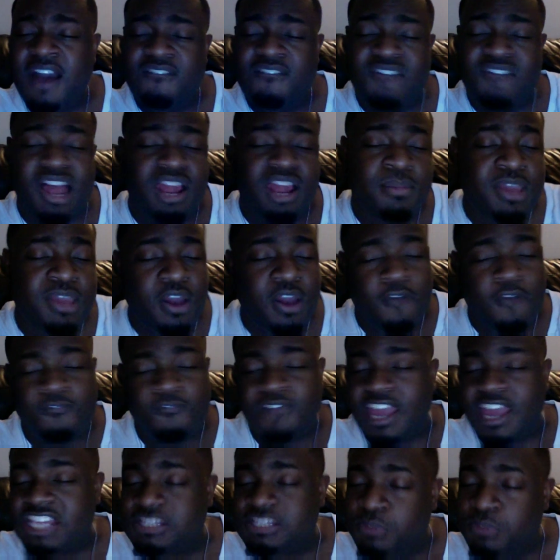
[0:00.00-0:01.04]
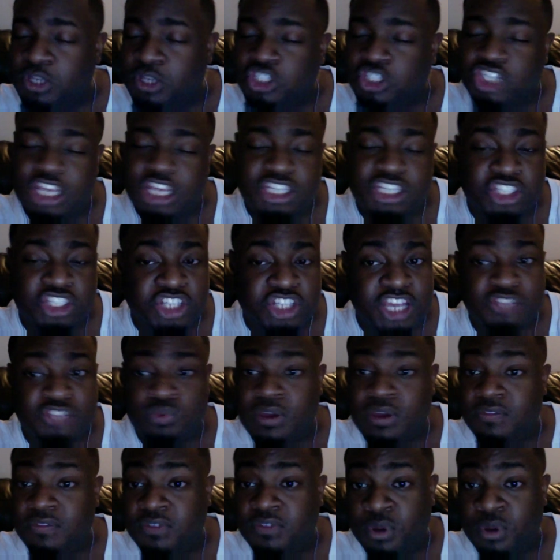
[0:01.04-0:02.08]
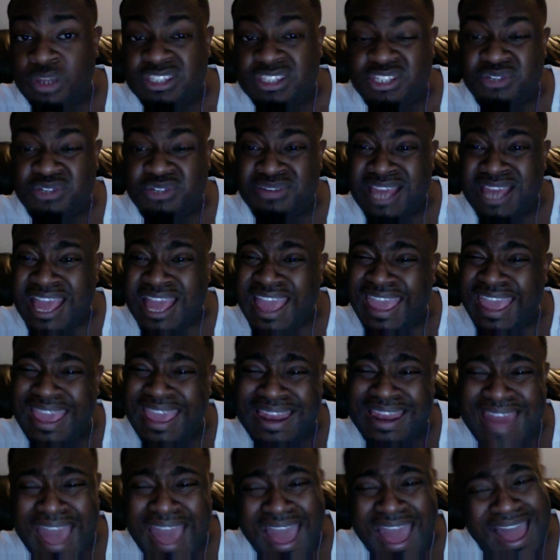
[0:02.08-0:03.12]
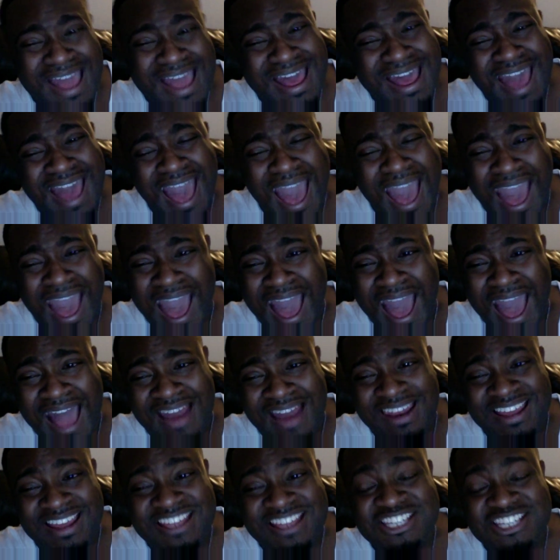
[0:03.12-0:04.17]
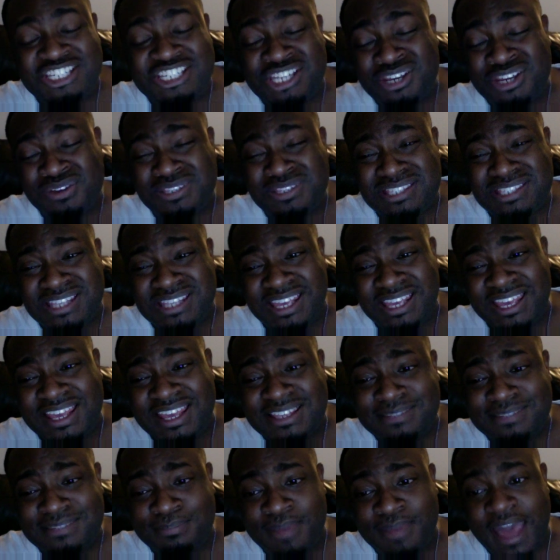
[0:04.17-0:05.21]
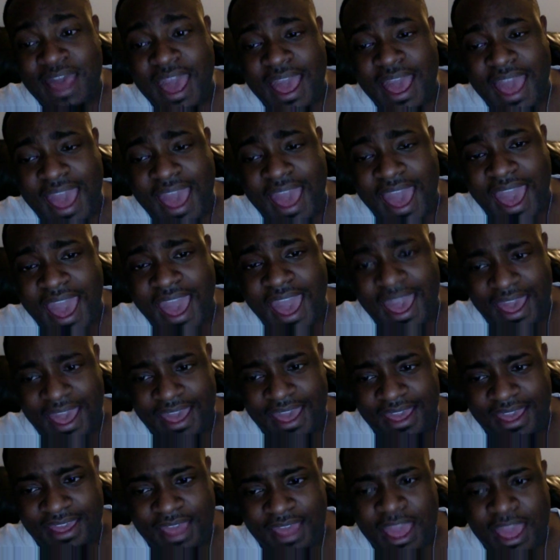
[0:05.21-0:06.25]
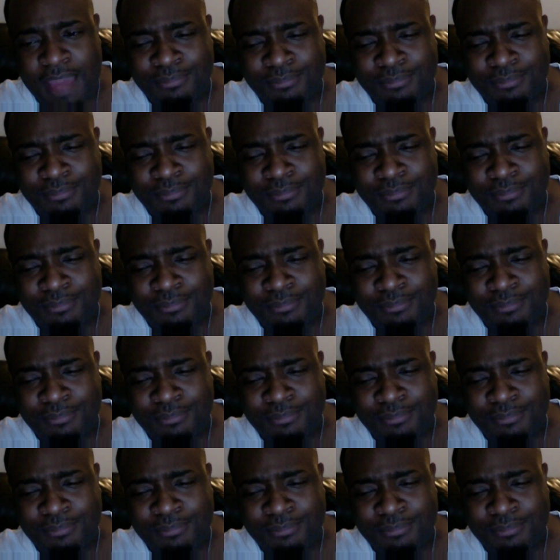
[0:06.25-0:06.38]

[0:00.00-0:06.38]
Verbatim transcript: Follow me on Facebook, JustinJ1232. And I holla deuces. Bye.